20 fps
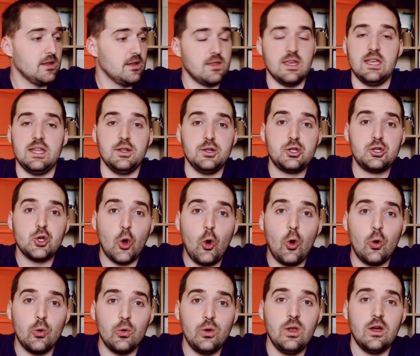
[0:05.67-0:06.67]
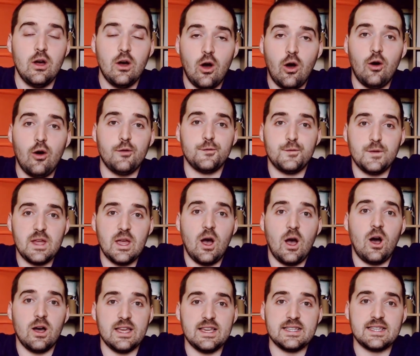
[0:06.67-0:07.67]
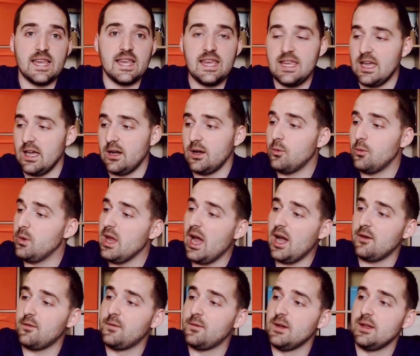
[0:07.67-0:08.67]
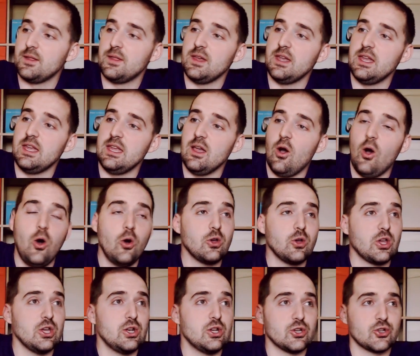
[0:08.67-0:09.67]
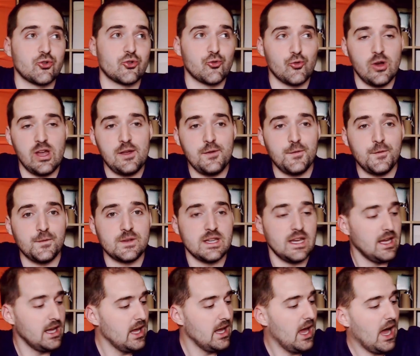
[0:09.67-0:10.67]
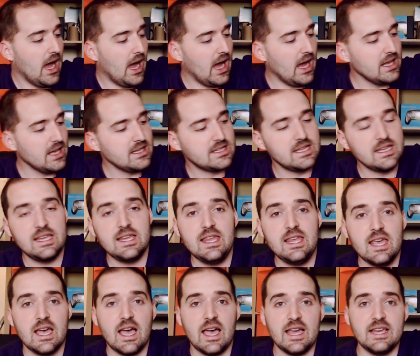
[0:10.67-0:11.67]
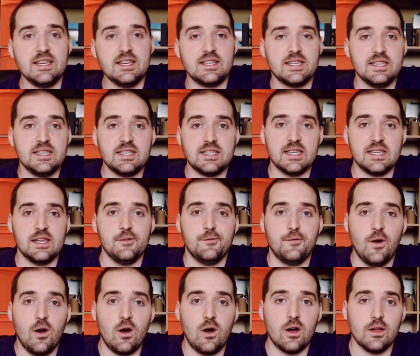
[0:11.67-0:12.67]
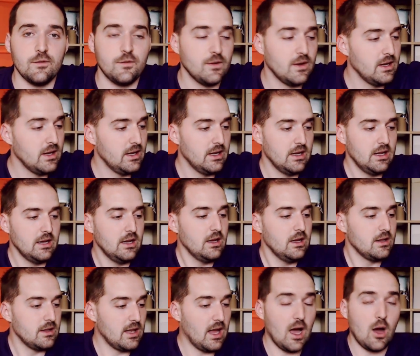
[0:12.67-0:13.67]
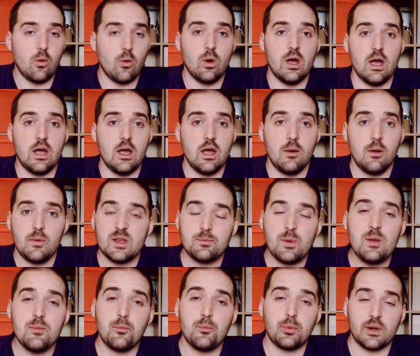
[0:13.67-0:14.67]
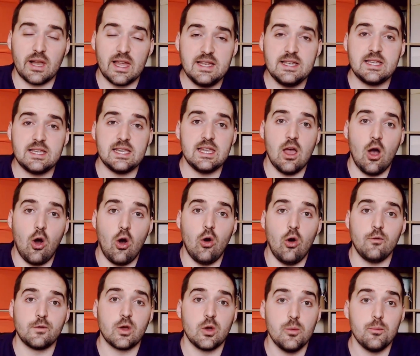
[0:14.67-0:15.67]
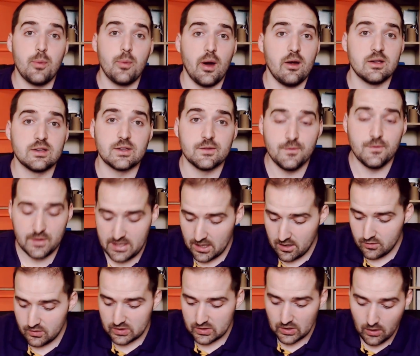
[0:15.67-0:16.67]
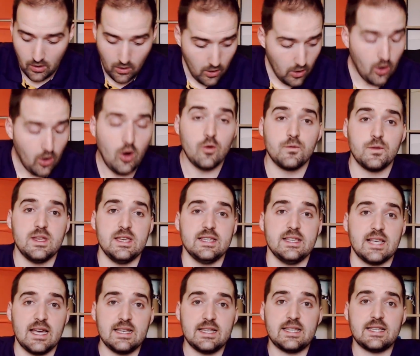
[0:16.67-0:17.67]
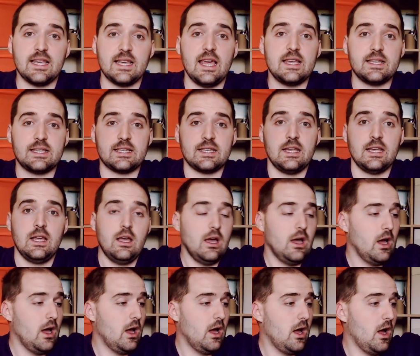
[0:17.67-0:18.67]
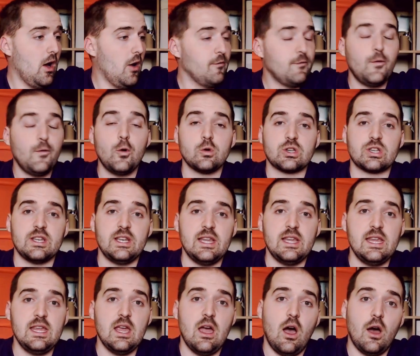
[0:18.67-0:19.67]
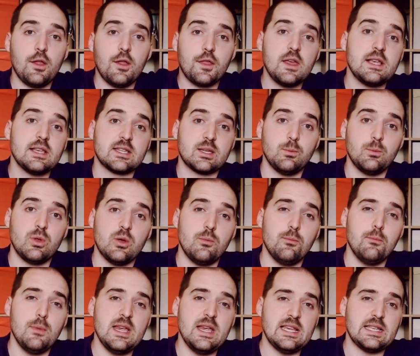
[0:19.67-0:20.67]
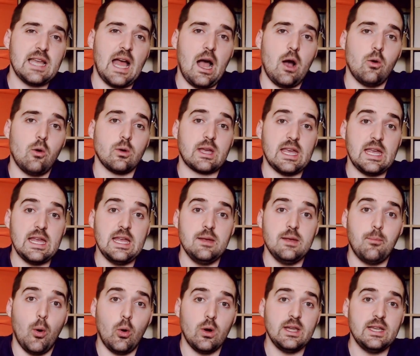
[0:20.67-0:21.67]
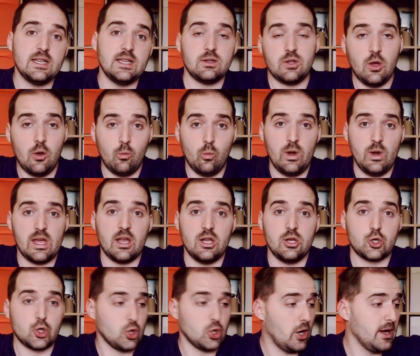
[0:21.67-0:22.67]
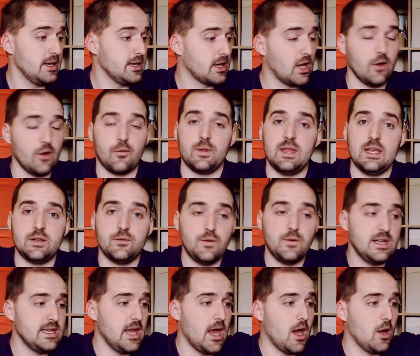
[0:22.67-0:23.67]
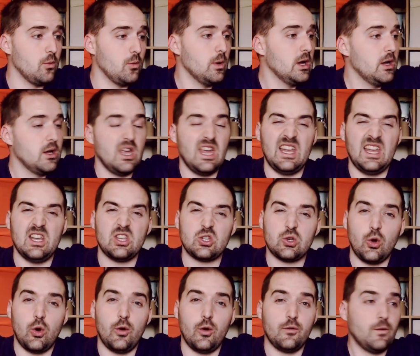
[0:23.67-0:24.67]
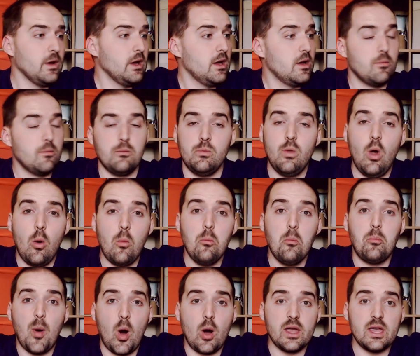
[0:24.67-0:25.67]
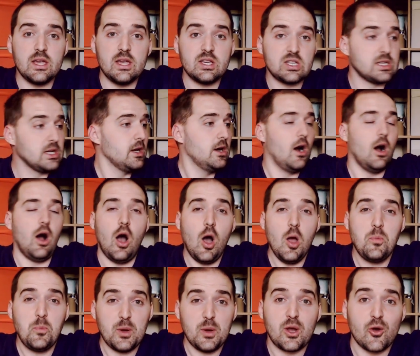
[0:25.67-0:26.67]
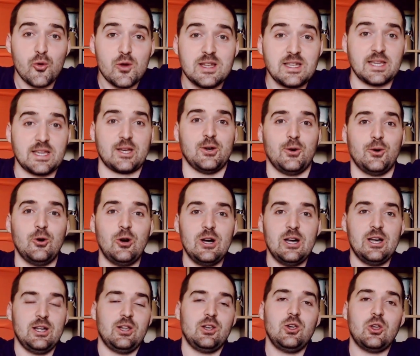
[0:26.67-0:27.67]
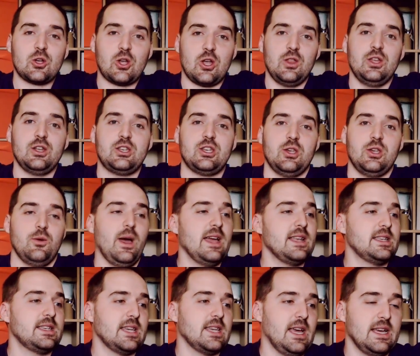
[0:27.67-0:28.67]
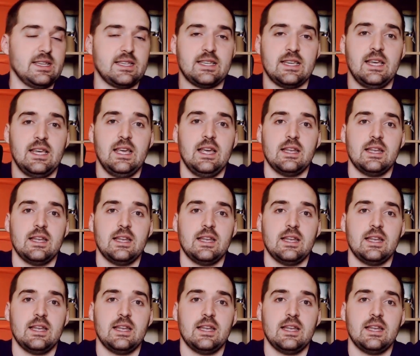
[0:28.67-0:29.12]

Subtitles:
The dawn of VR is here. We have the Oculus Rift and the HTC VIVE. Now, there's been plenty of comparison videos of these headsets. Unfortunately, I think some of them missed out key points that we're going to try and cover in this video in a sort of non-biased, hypercritical look at the two headsets.